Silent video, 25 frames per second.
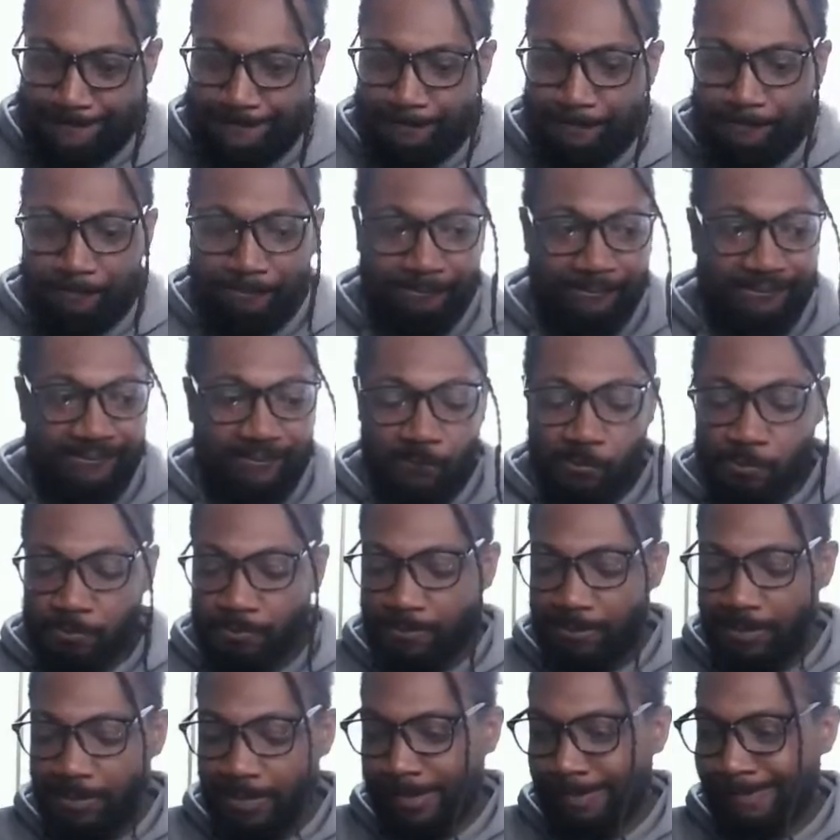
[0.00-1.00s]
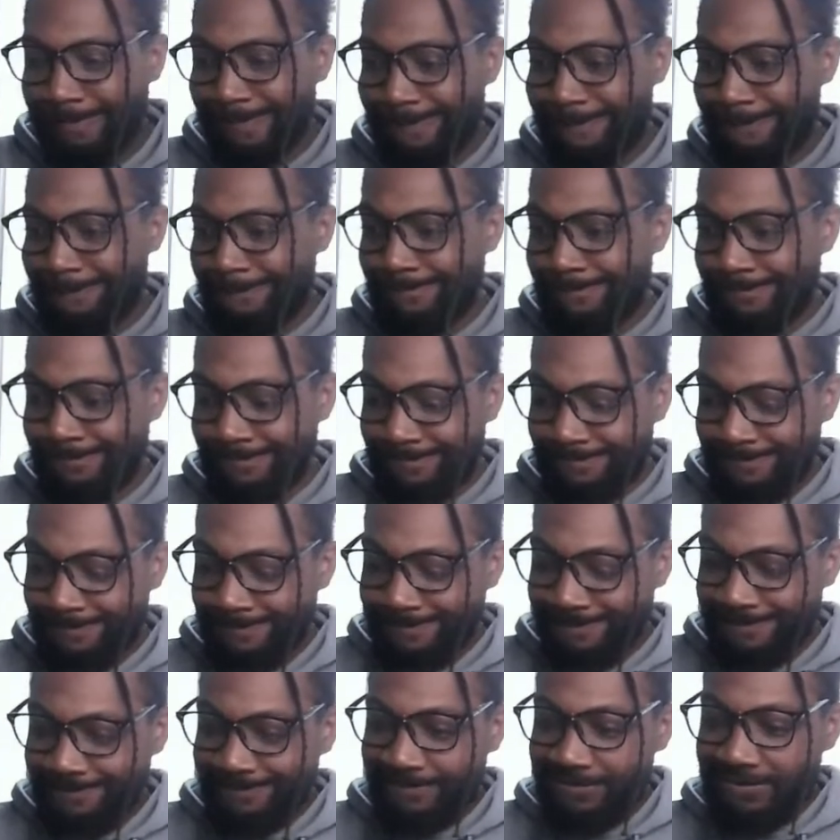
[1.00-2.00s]
left the city and trekked to
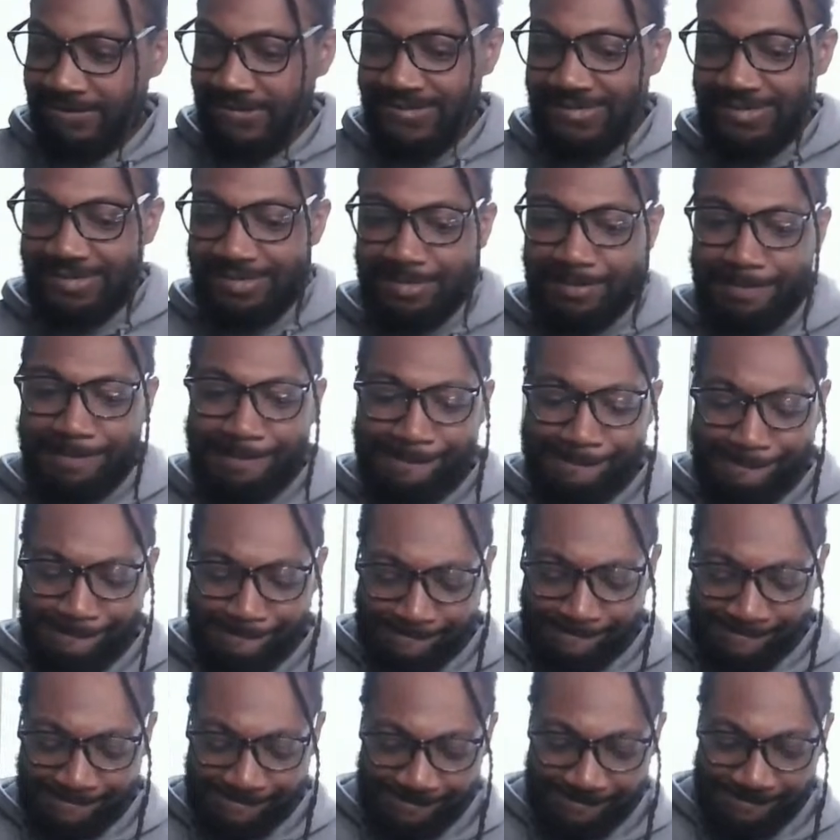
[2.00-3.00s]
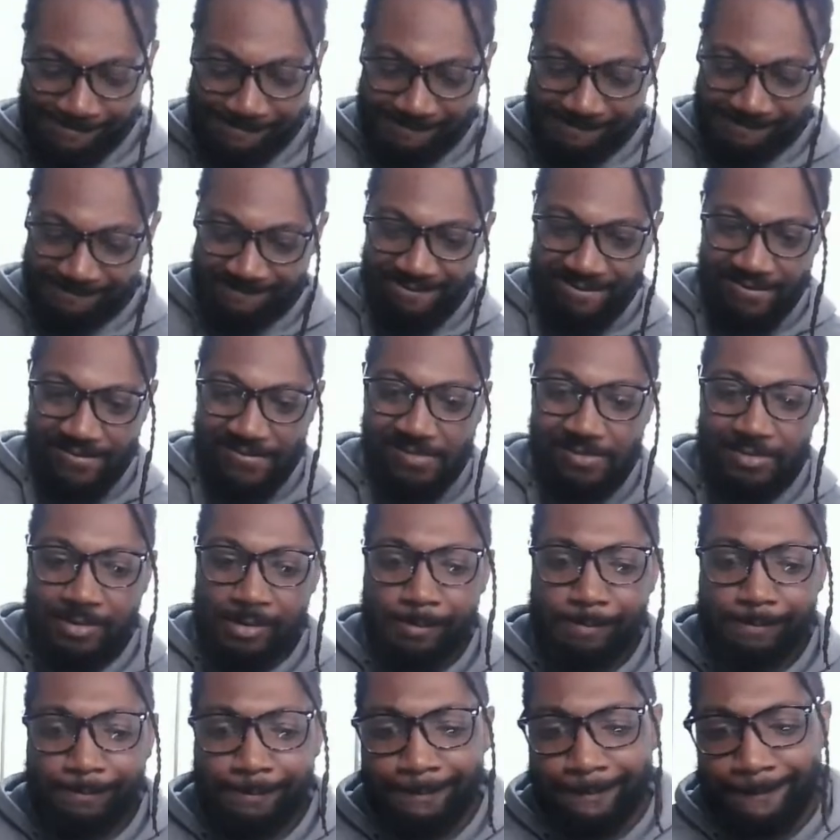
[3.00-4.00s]
Canada. In
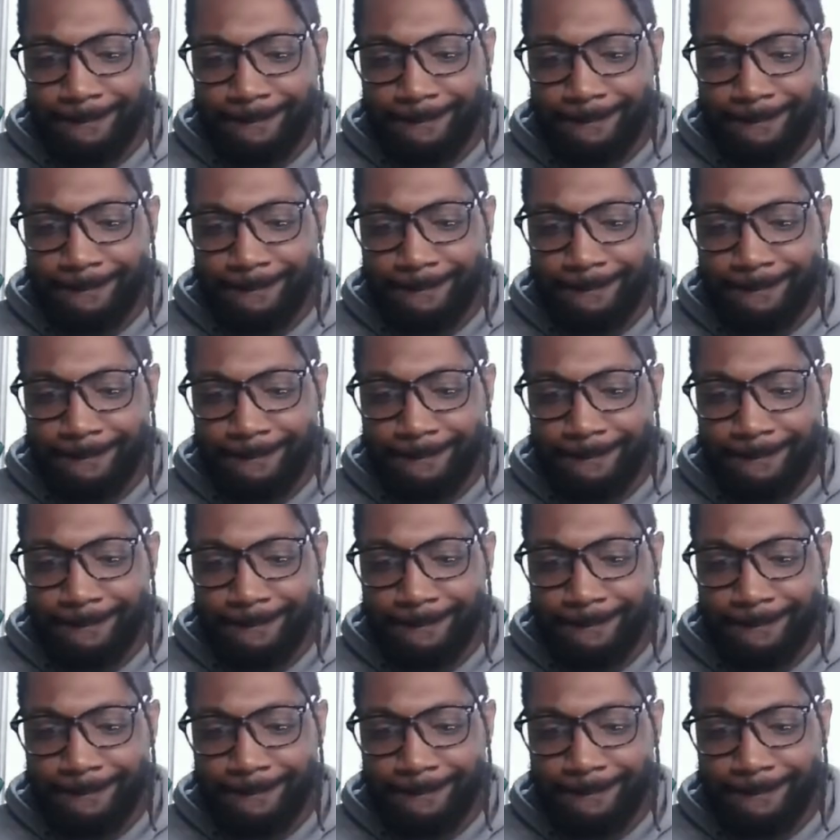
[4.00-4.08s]
Philadelphia,